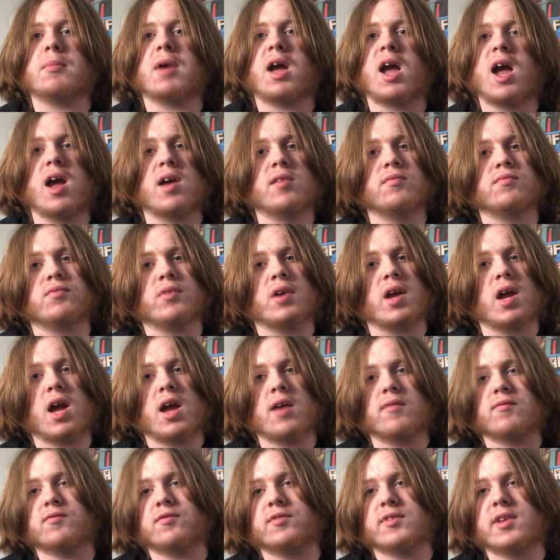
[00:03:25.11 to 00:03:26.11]

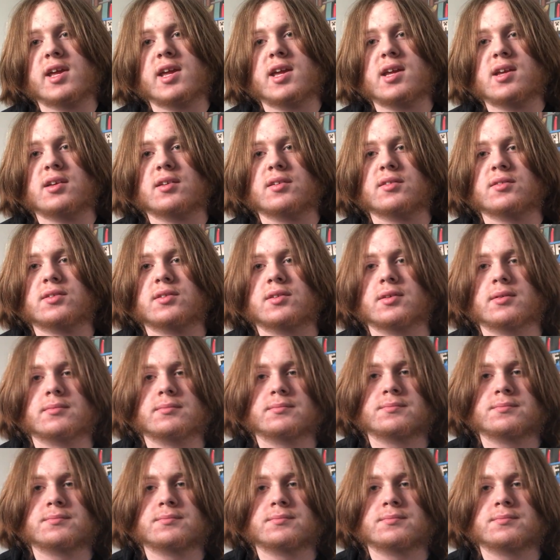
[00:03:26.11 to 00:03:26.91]
have these.